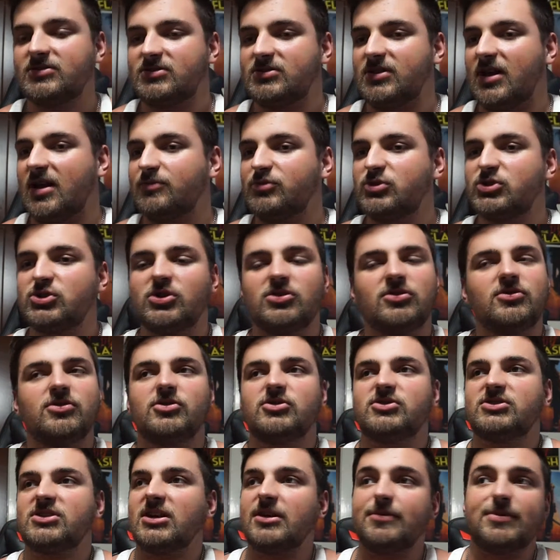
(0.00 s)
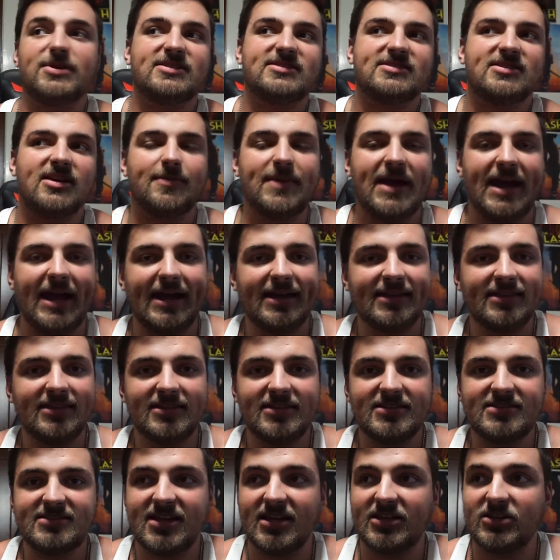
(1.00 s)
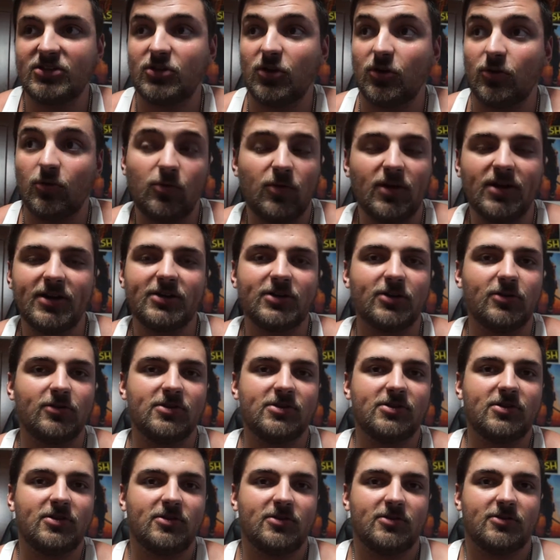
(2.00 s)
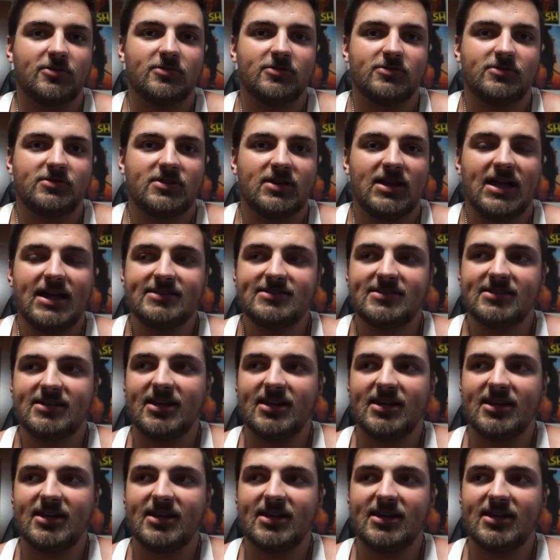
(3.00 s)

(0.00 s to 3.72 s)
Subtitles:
I'm sure there's going to be some athletes that don't want to go to the Arnold Classic